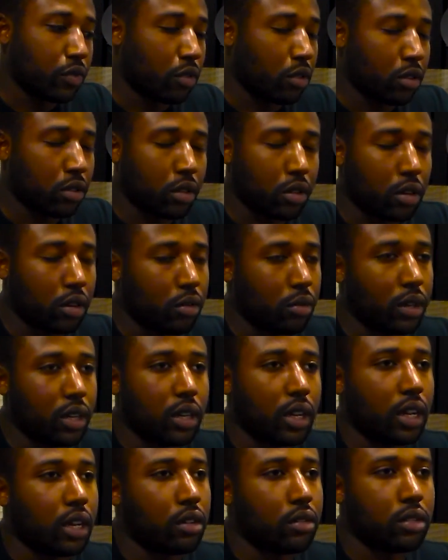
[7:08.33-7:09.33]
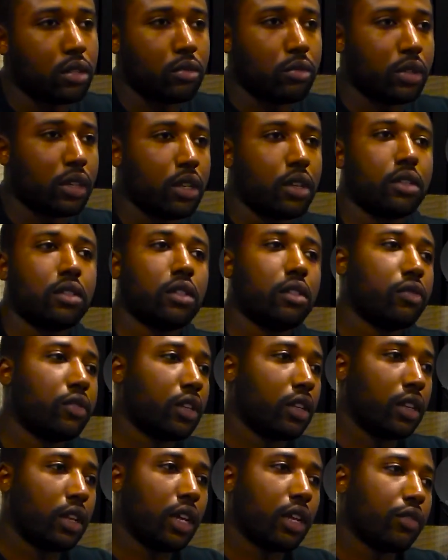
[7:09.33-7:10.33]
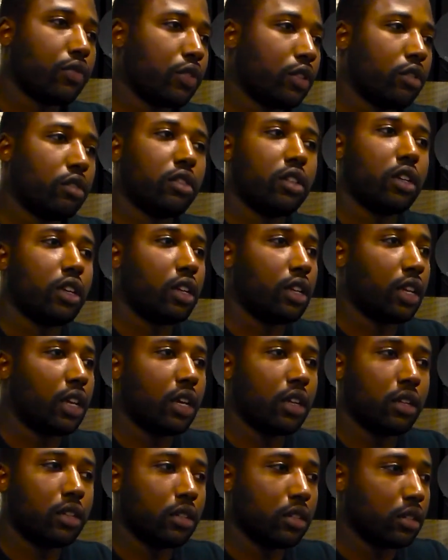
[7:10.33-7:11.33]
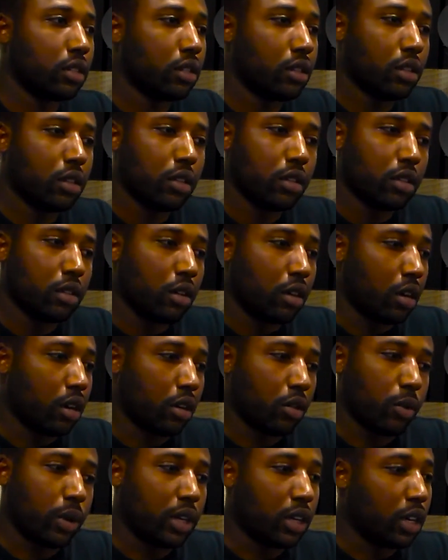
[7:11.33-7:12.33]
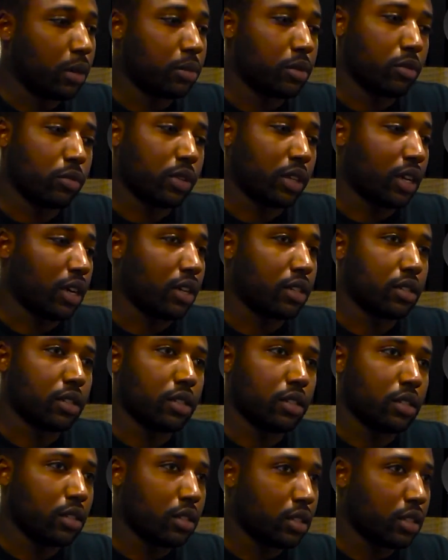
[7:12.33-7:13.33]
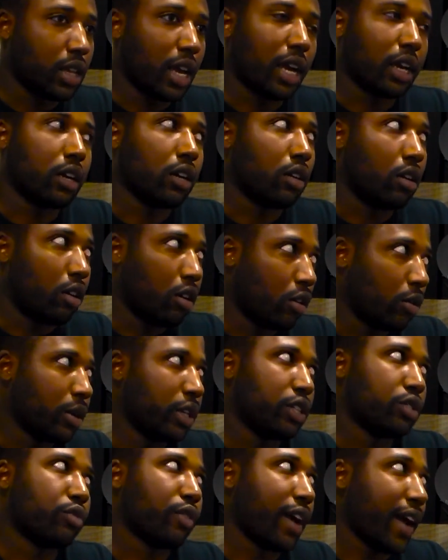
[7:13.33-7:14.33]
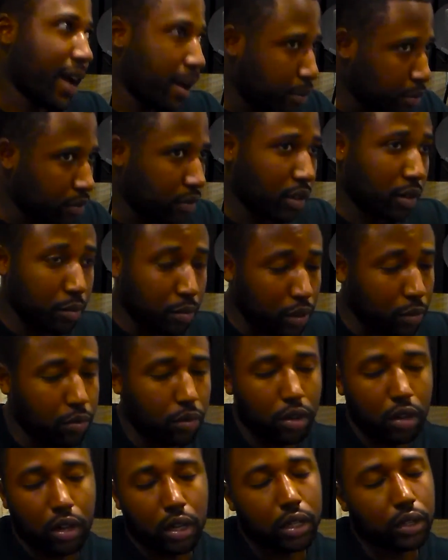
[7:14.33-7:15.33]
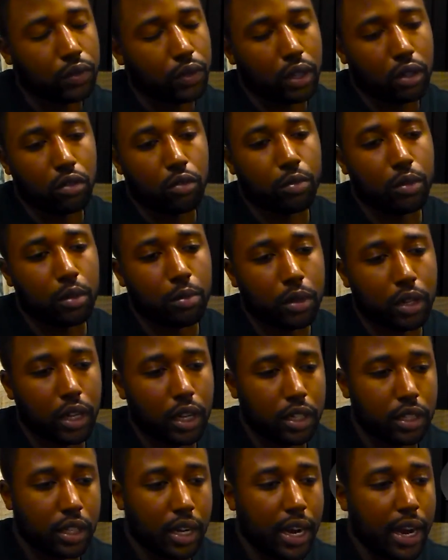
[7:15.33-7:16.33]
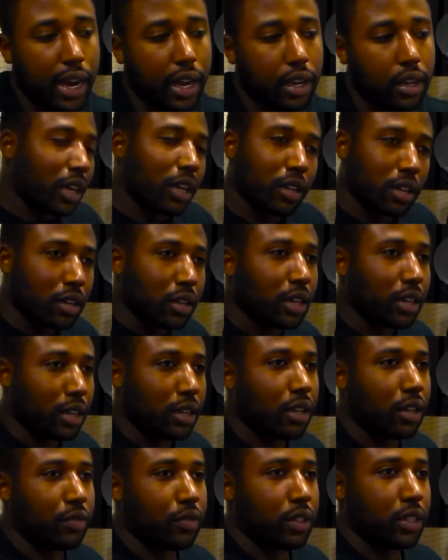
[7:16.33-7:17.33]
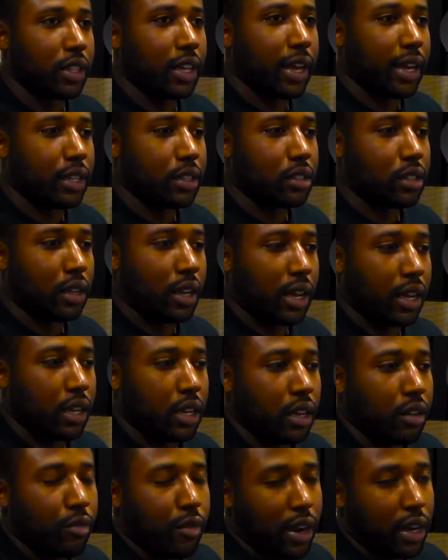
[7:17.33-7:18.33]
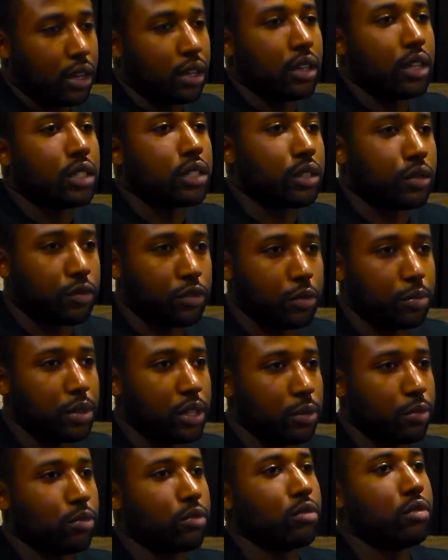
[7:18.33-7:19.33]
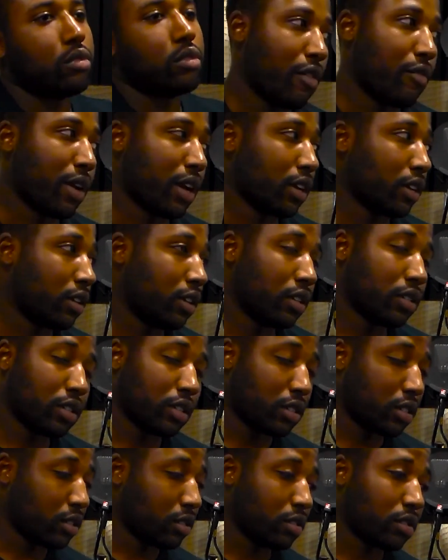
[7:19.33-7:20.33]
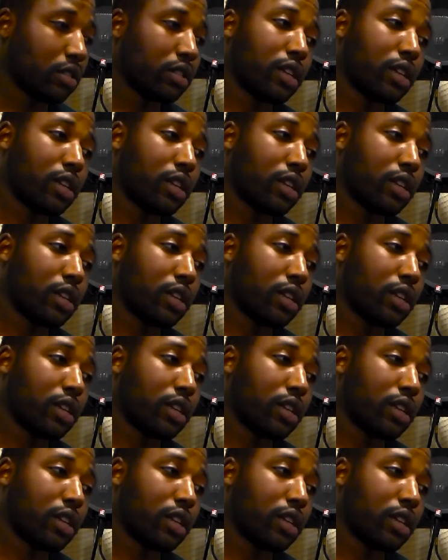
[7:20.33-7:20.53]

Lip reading: and 4th all the way down to when I was living in Lakefield in Atlanta, all the way up to when I was in DC. I could always rap, and people always fuck with me because of that. Getting good enough at that to like get recognition from people. That recognition